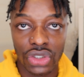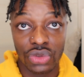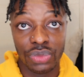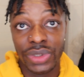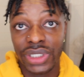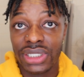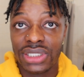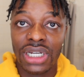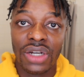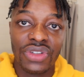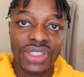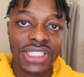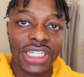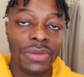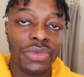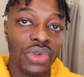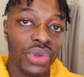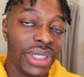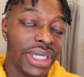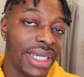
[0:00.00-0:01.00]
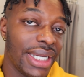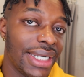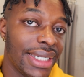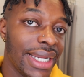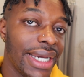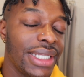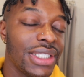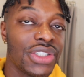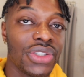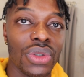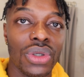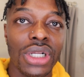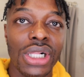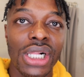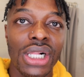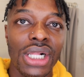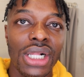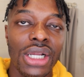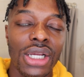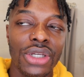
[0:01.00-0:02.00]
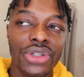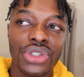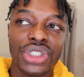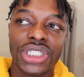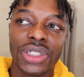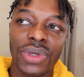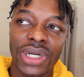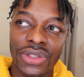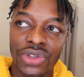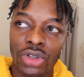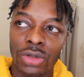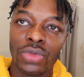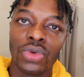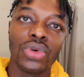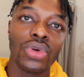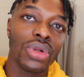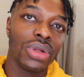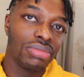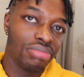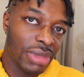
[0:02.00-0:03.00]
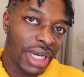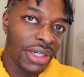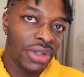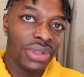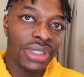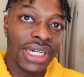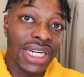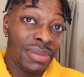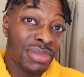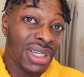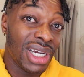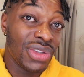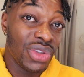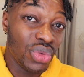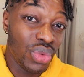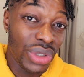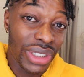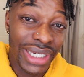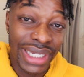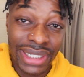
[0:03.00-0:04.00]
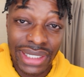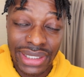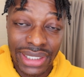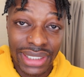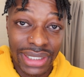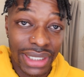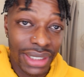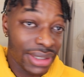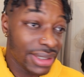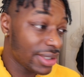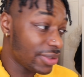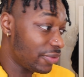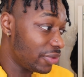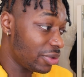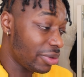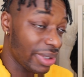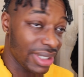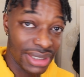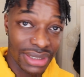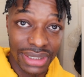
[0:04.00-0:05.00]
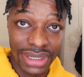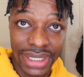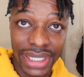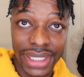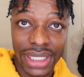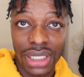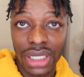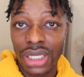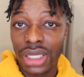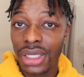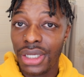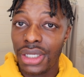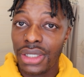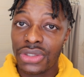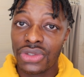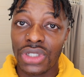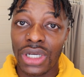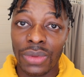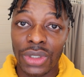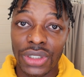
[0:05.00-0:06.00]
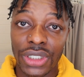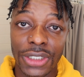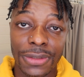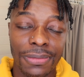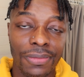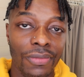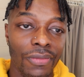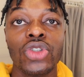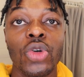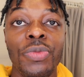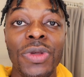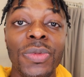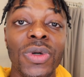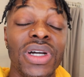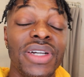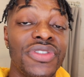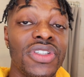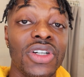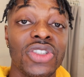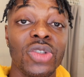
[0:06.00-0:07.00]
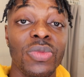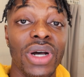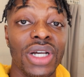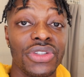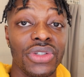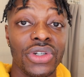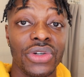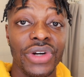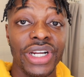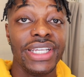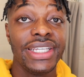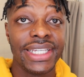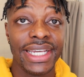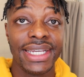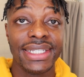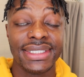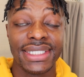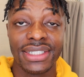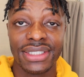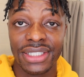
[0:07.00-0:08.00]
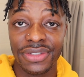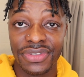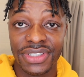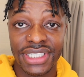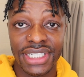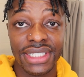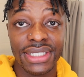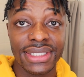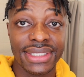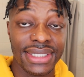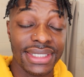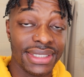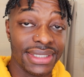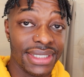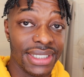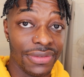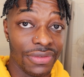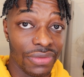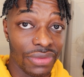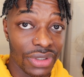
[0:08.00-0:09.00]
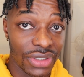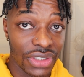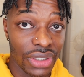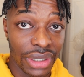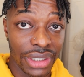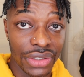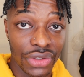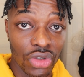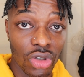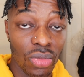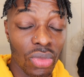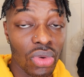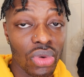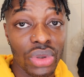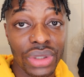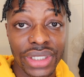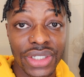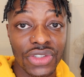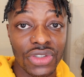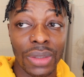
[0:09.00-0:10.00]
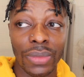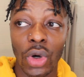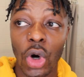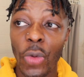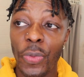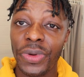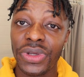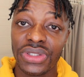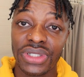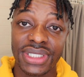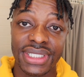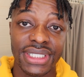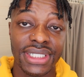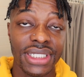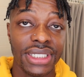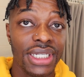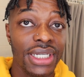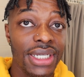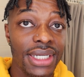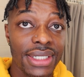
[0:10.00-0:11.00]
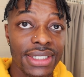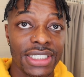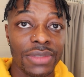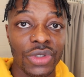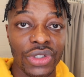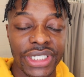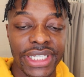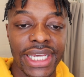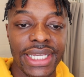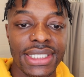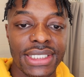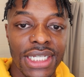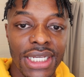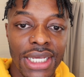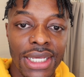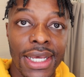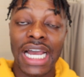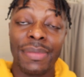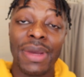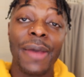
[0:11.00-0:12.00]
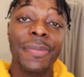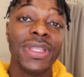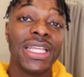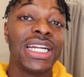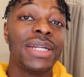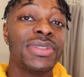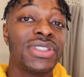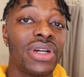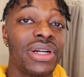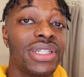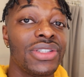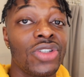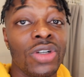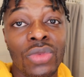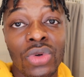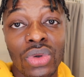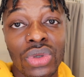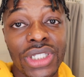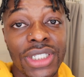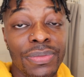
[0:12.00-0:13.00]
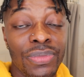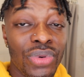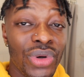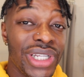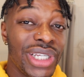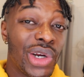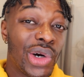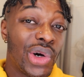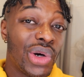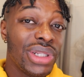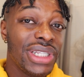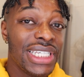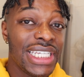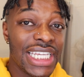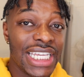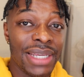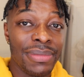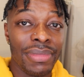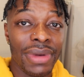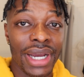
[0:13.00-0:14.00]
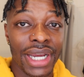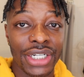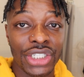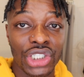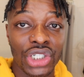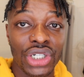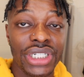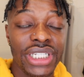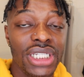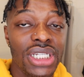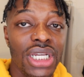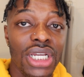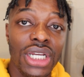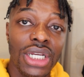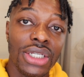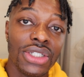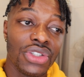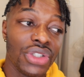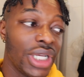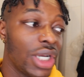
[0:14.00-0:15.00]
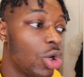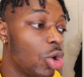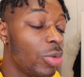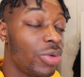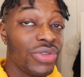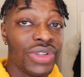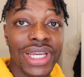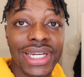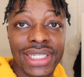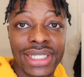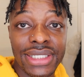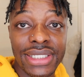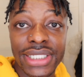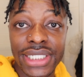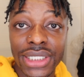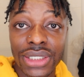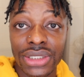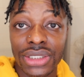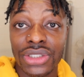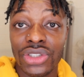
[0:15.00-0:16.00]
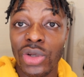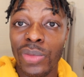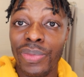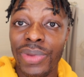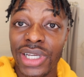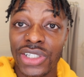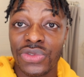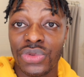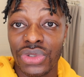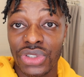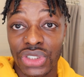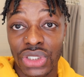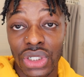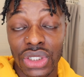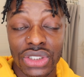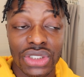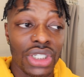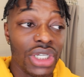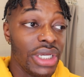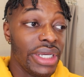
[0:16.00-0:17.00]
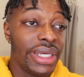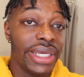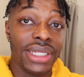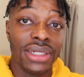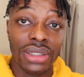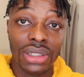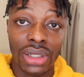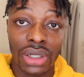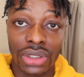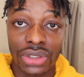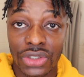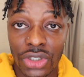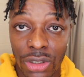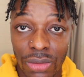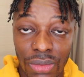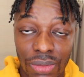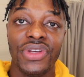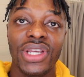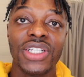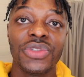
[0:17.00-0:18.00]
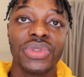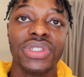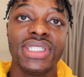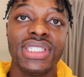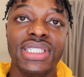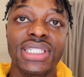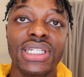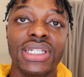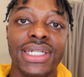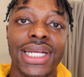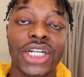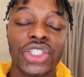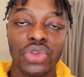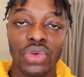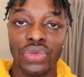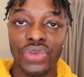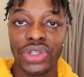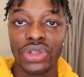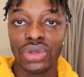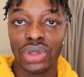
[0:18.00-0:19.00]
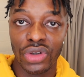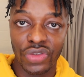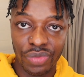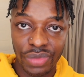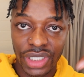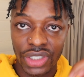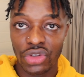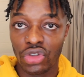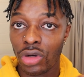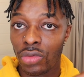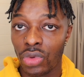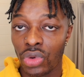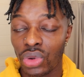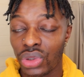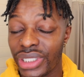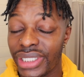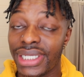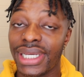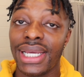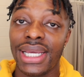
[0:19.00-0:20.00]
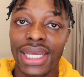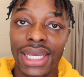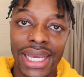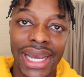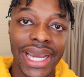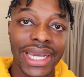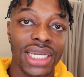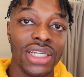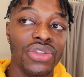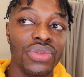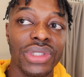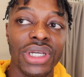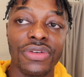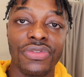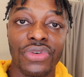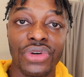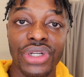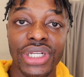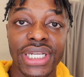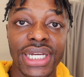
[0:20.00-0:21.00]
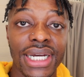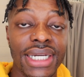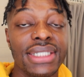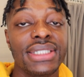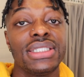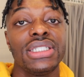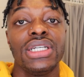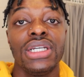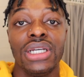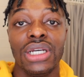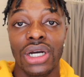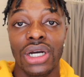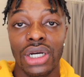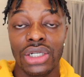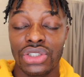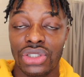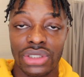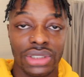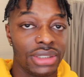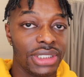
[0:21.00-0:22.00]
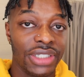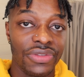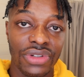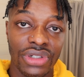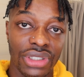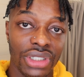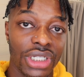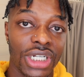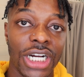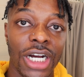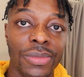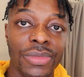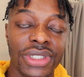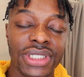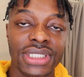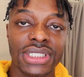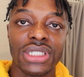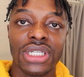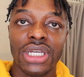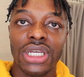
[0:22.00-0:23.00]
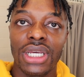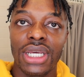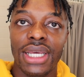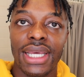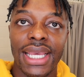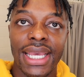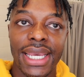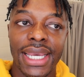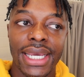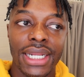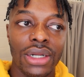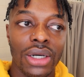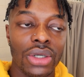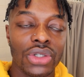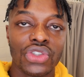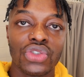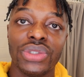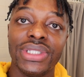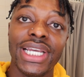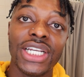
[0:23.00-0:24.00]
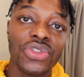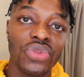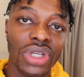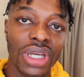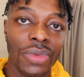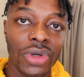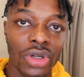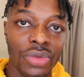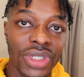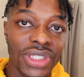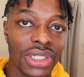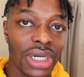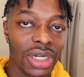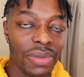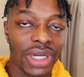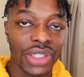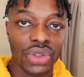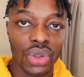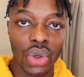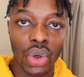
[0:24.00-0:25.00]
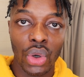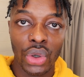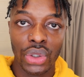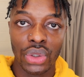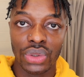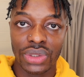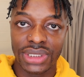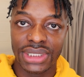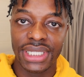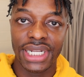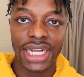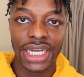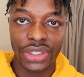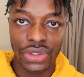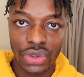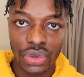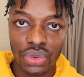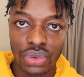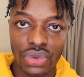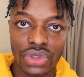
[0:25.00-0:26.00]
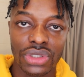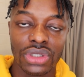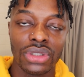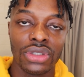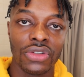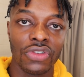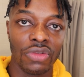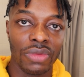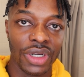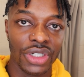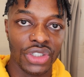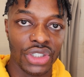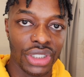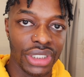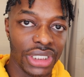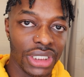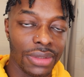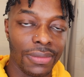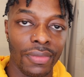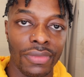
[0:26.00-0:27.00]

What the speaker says: Because obviously I'm doing it at night. So usually when I derma roll, I know that I'm not doing anything else for the rest of the night, so I'm good. So people have talked about the great gains that they've seen since they've started derma rolling, so I'm hoping to see similar gains. I'm happy that I'm starting derma rolling pretty early in my journey, so that hopefully I can yield the best results in the long term. If you guys want to see an actual video of me derma rolling, I can do that for you guys. Just leave it in the comments. And also next week I'm going to be talking about the oils that I use for my journey.